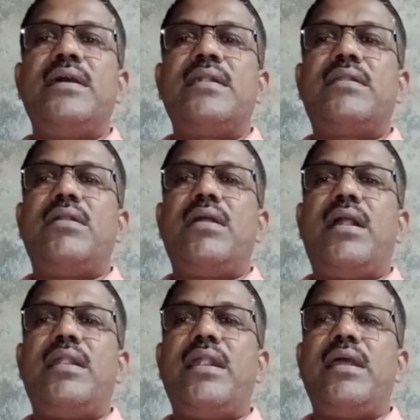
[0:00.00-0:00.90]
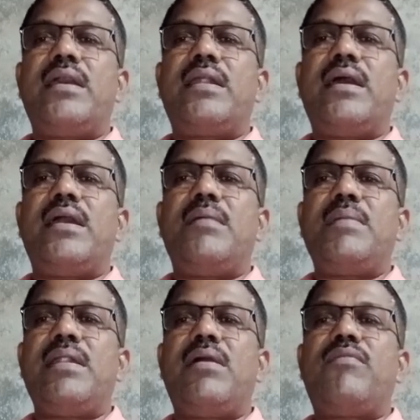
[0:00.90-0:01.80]
100 ml
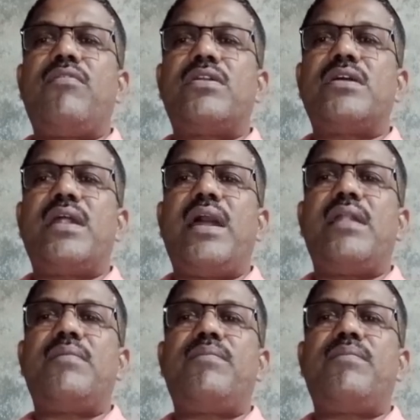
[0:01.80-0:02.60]
of water and